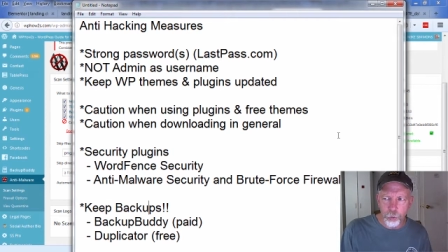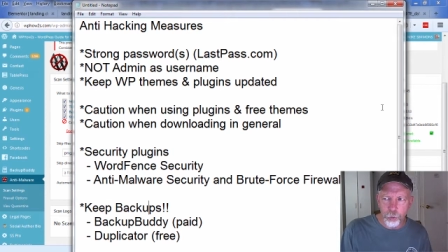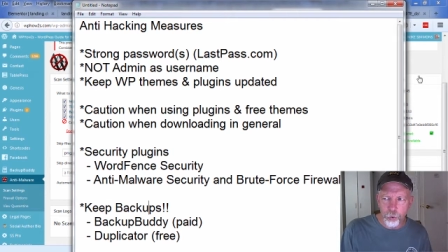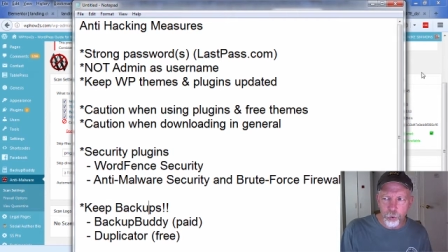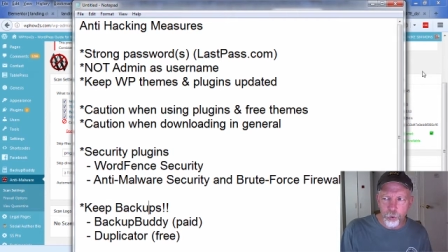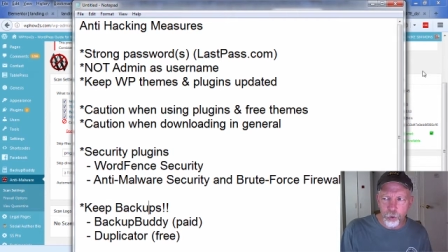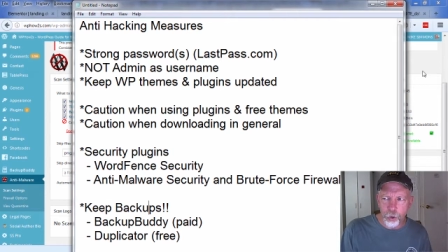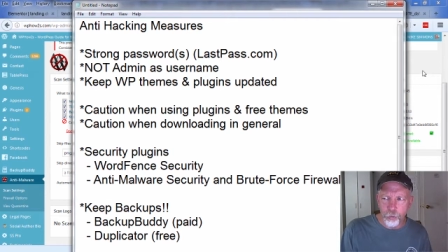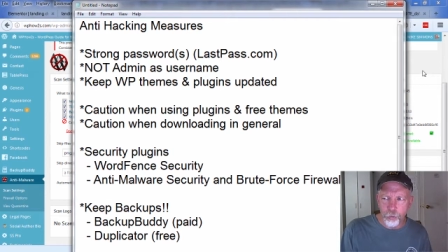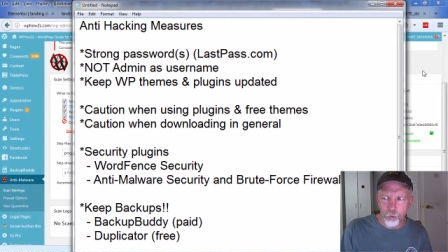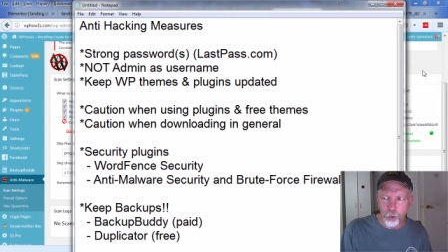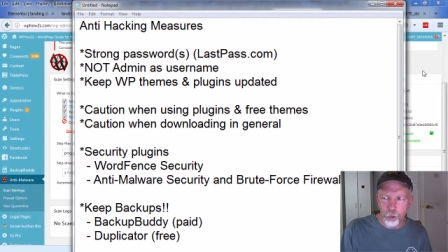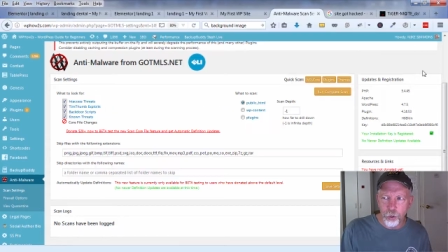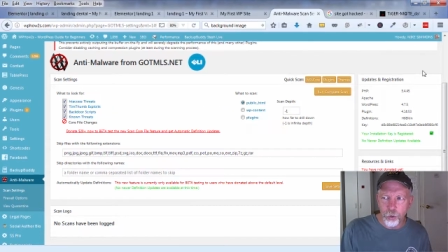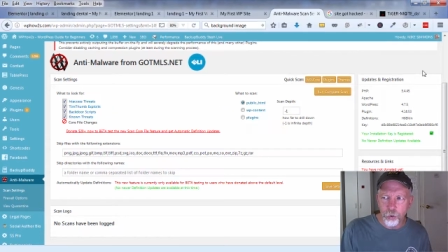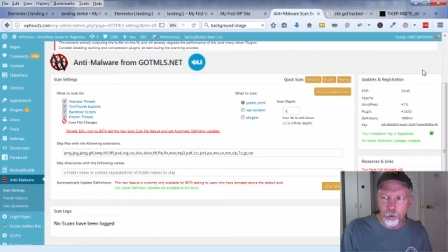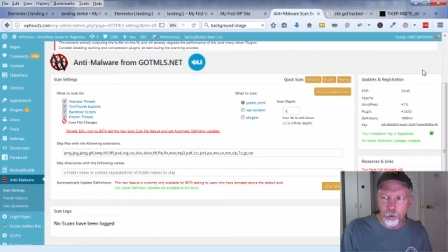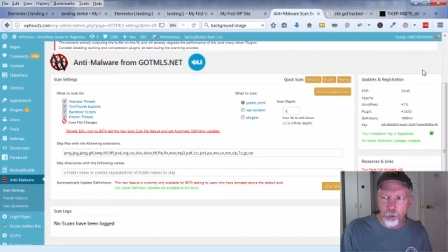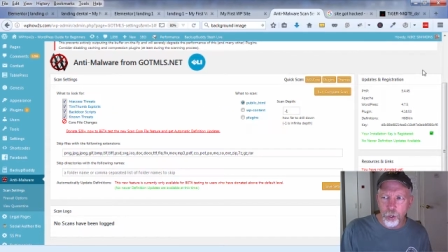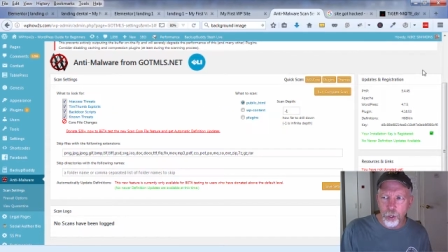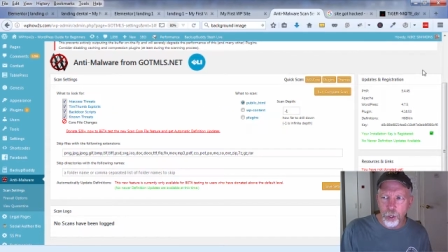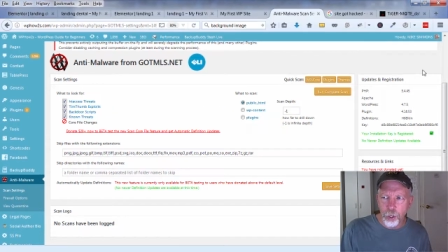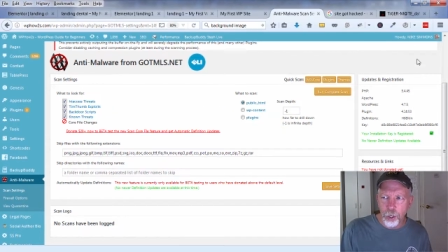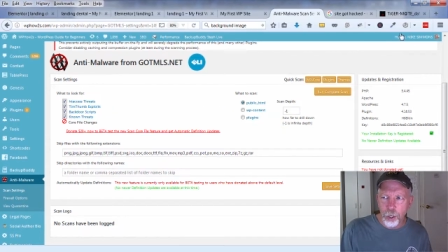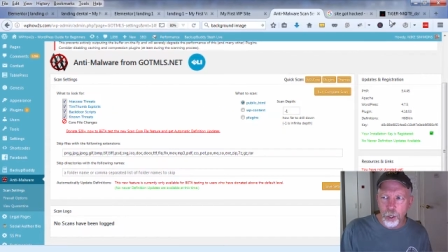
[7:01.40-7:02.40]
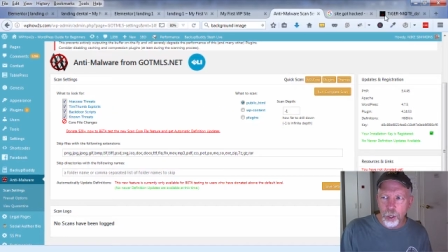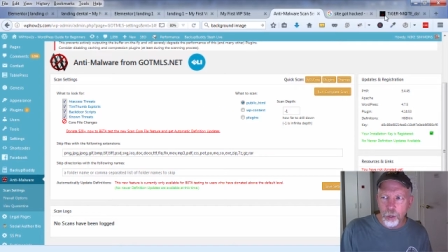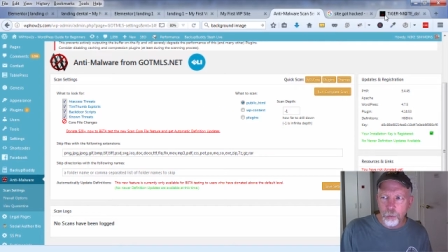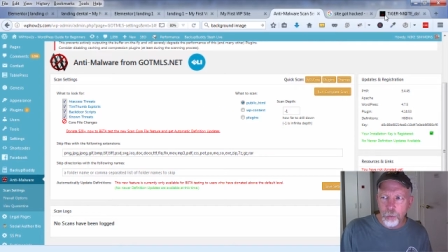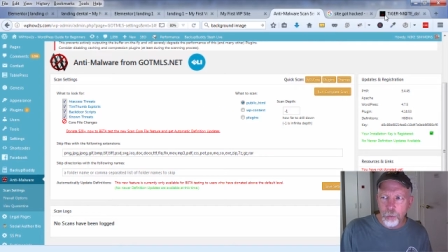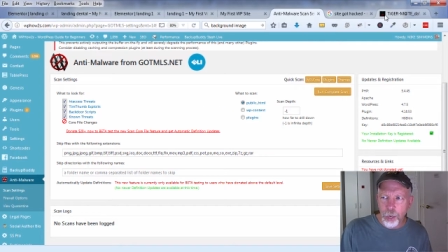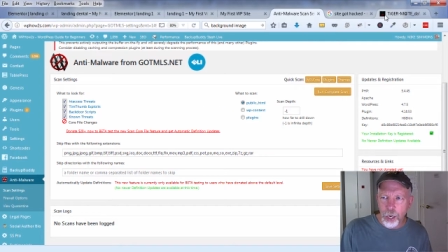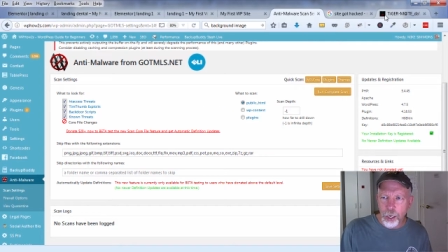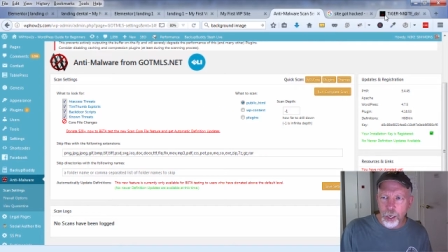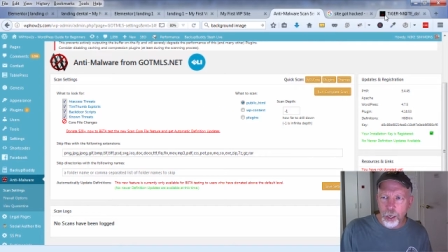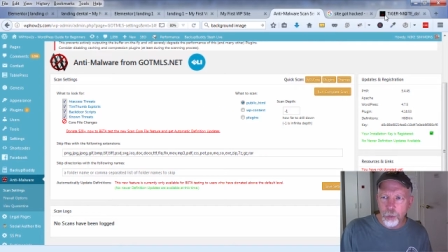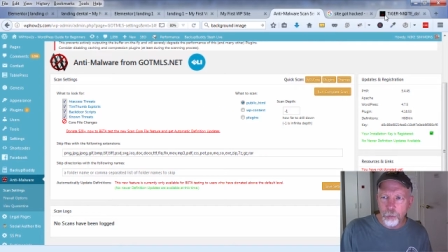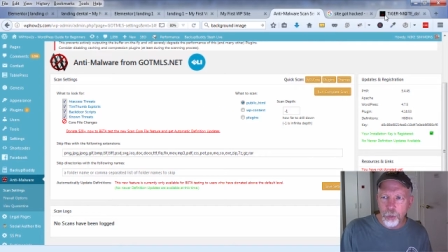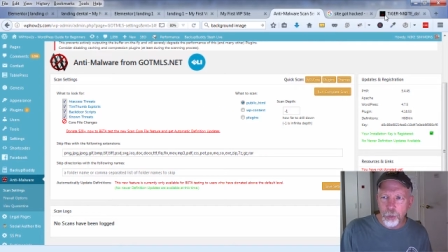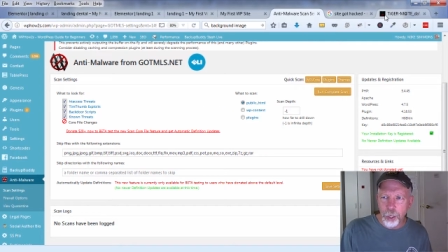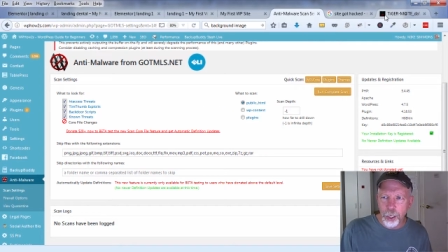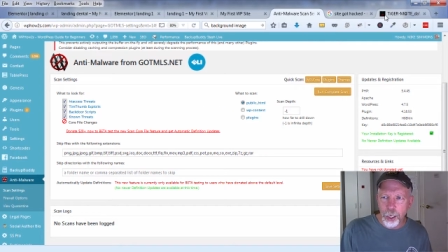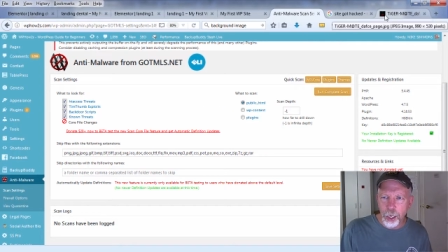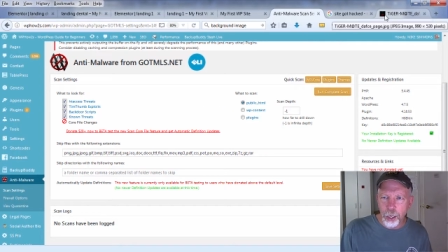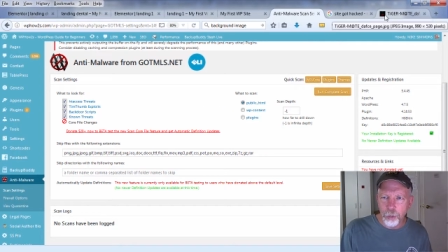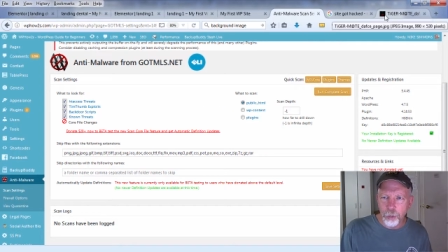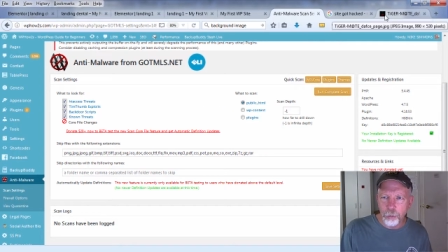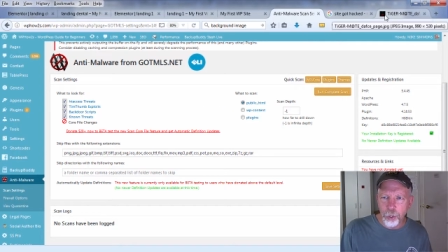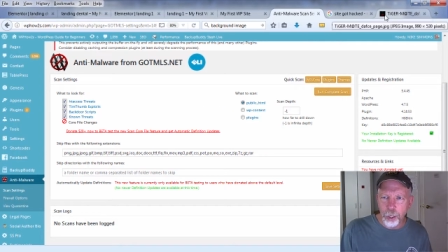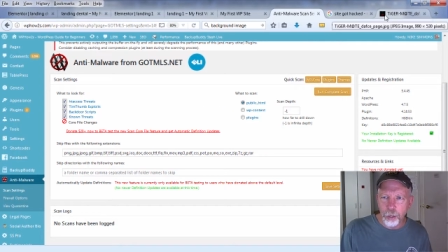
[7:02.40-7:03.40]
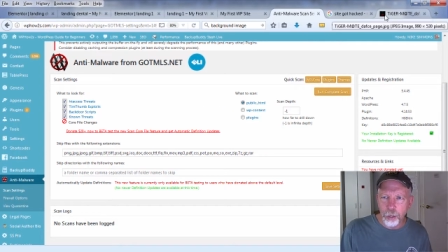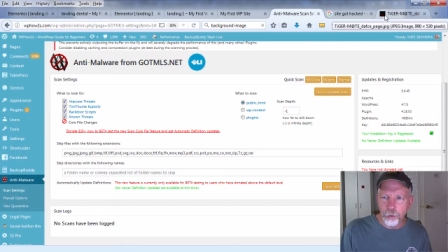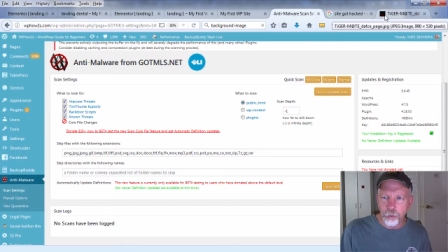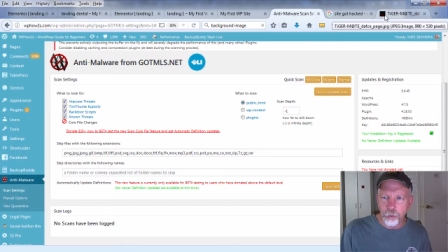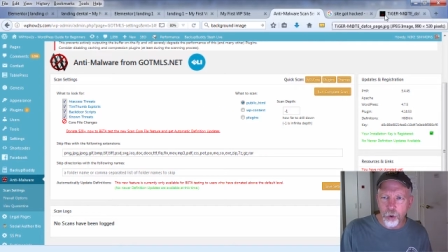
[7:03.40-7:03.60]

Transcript: free one, which I've used. Backup Buddy,